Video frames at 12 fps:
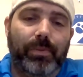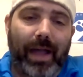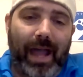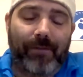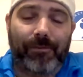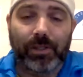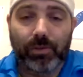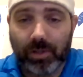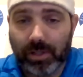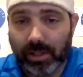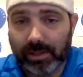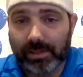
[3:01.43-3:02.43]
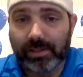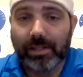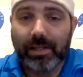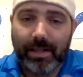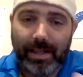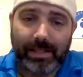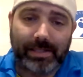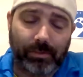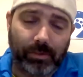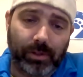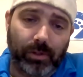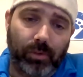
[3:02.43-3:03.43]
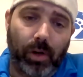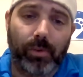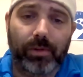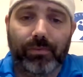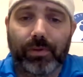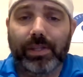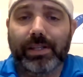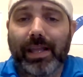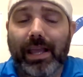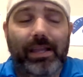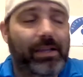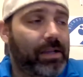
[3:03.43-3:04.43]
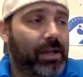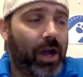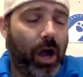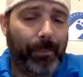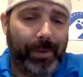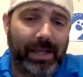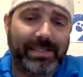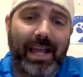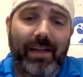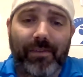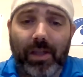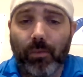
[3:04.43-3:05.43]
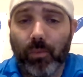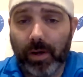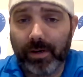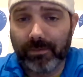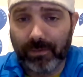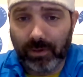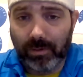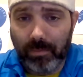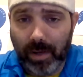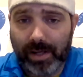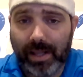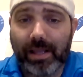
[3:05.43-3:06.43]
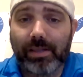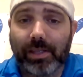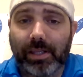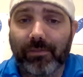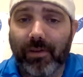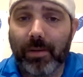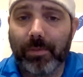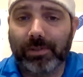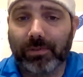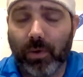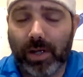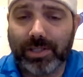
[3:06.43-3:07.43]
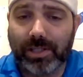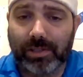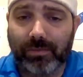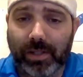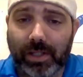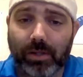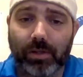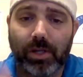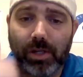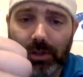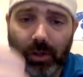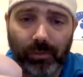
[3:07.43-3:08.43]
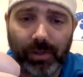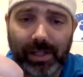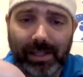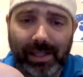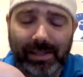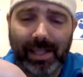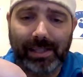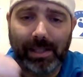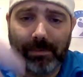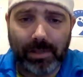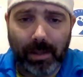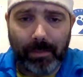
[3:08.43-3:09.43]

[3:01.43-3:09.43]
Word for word: to put half a unit on it. That's what we're going to roll with for the day. Hope you guys have a wonderful Monday. Thank you very much for watching this video. Don't forget to hit that thumbs up